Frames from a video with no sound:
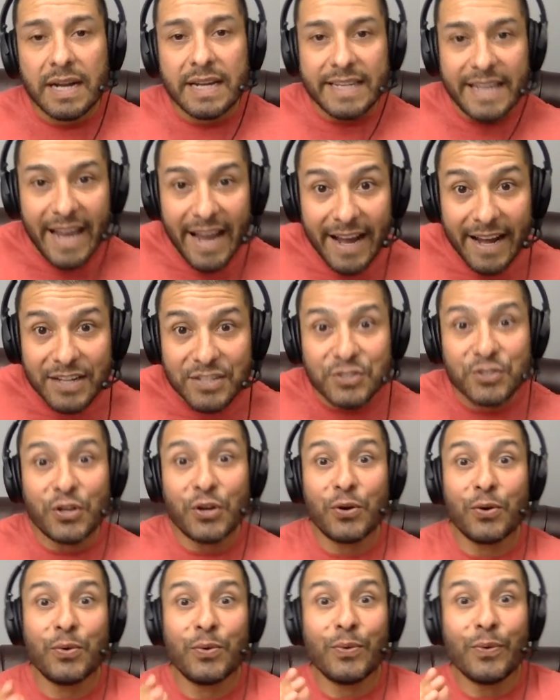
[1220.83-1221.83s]
yeah,
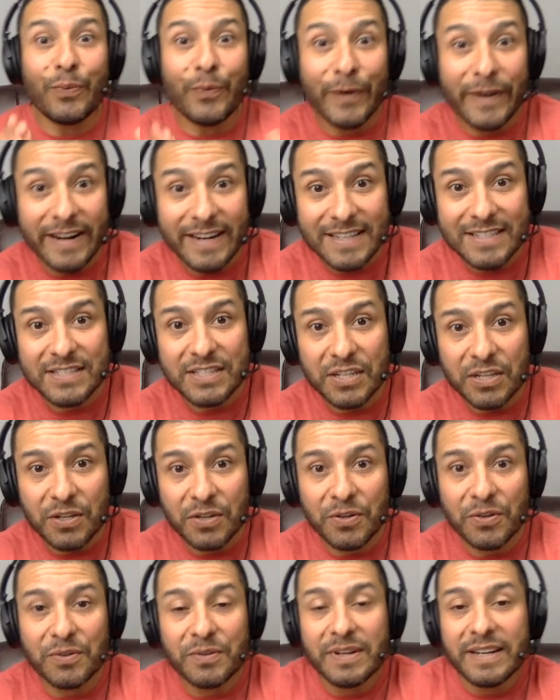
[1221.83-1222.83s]
so we're gonna see
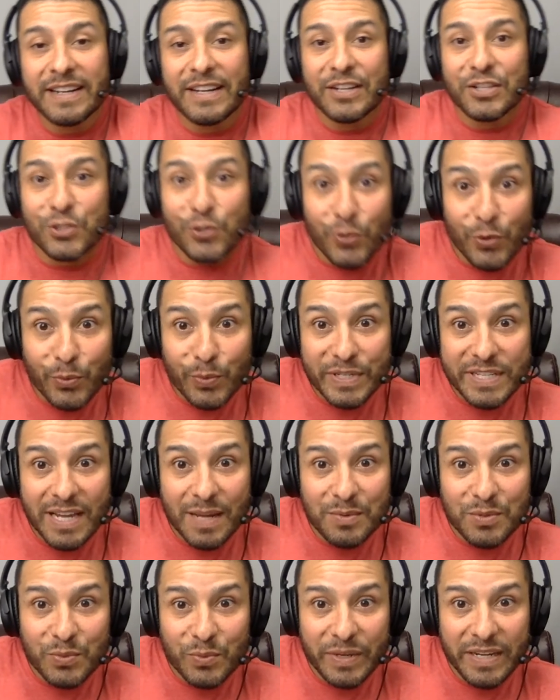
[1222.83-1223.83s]
you 2 to 3
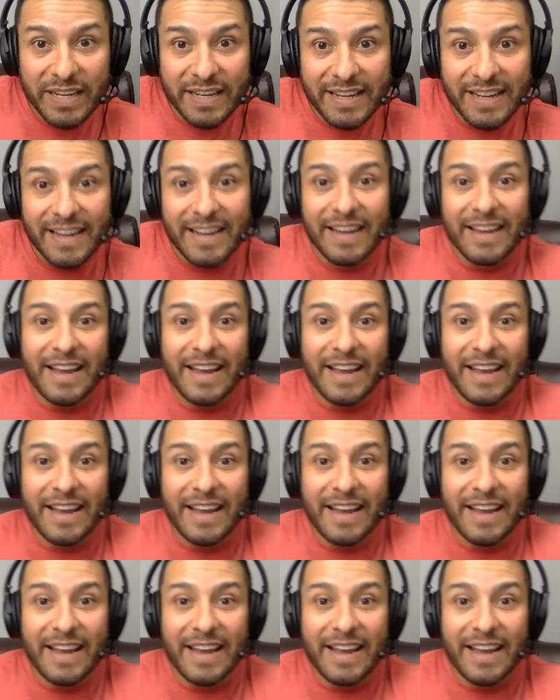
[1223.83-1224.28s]
times a week,